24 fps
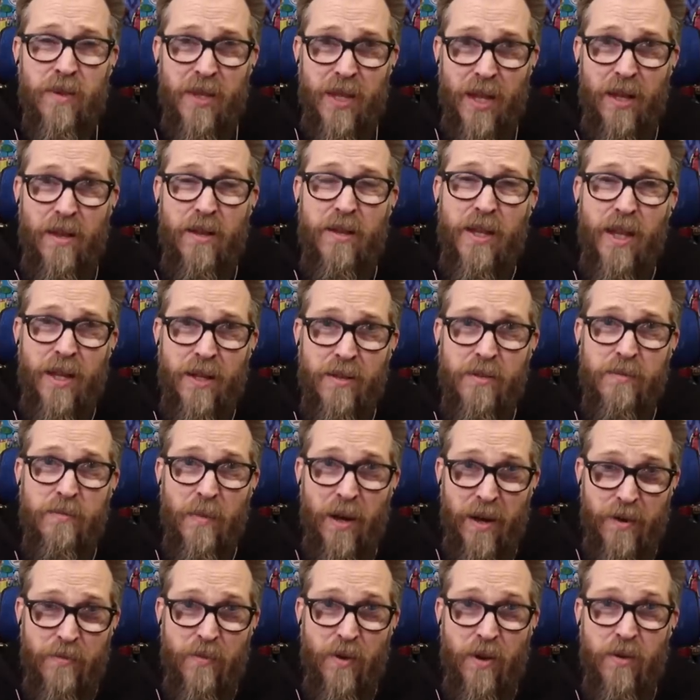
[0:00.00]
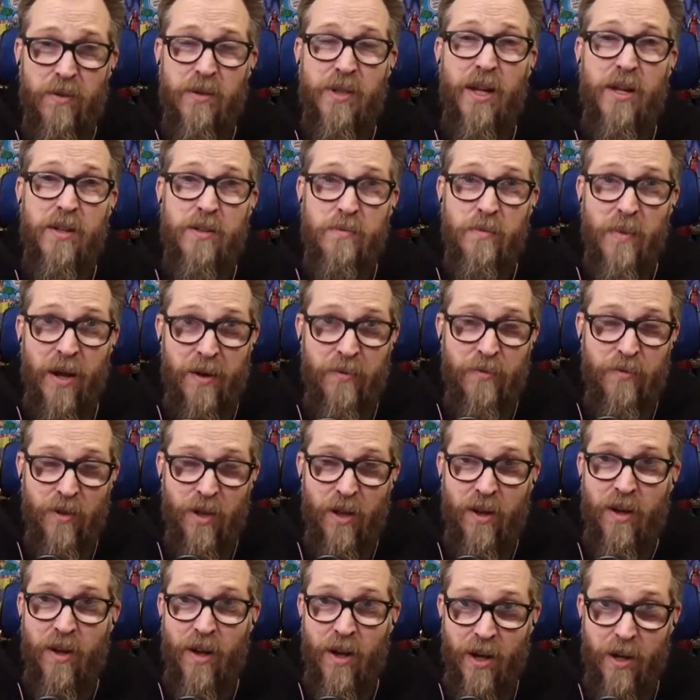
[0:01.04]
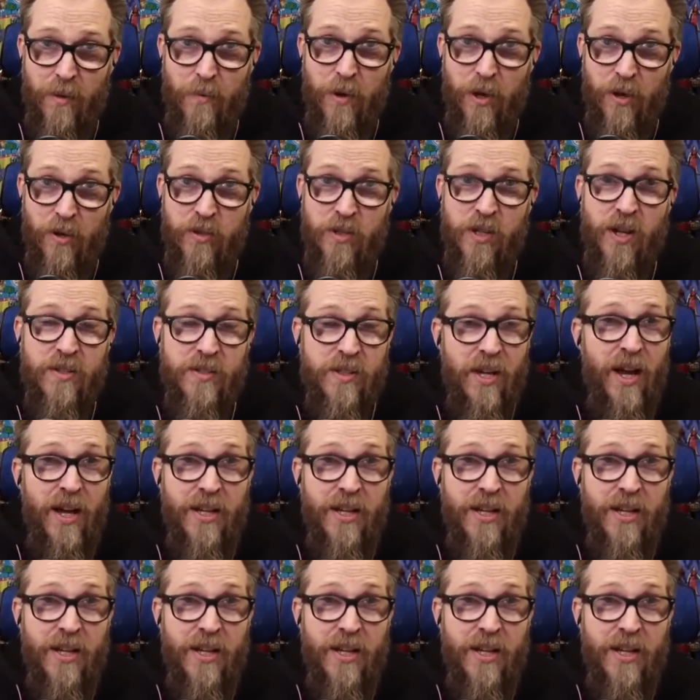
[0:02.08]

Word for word: That that is my fault. That is my flaw. I apologize.